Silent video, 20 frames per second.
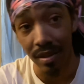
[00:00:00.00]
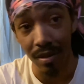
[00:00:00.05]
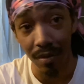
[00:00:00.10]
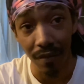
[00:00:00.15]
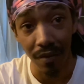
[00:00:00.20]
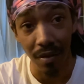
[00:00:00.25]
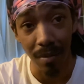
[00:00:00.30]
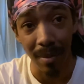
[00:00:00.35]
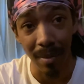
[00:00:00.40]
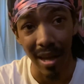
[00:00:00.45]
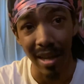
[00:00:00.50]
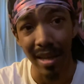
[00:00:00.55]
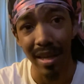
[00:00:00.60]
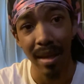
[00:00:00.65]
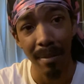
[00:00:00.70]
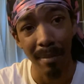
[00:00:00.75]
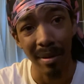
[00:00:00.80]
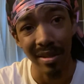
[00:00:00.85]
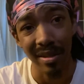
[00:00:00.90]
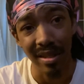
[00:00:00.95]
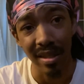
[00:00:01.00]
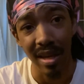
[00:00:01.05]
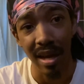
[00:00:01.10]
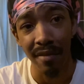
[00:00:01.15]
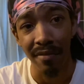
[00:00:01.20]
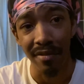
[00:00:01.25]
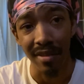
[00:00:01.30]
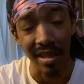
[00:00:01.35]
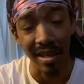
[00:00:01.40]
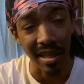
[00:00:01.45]
You feel me? I came
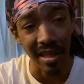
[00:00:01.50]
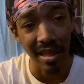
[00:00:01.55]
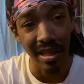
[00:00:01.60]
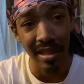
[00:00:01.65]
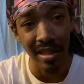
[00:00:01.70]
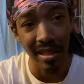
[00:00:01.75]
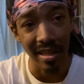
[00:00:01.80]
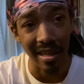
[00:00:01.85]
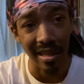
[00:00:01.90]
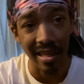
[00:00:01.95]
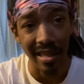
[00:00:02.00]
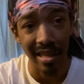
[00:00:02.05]
outside for Easy and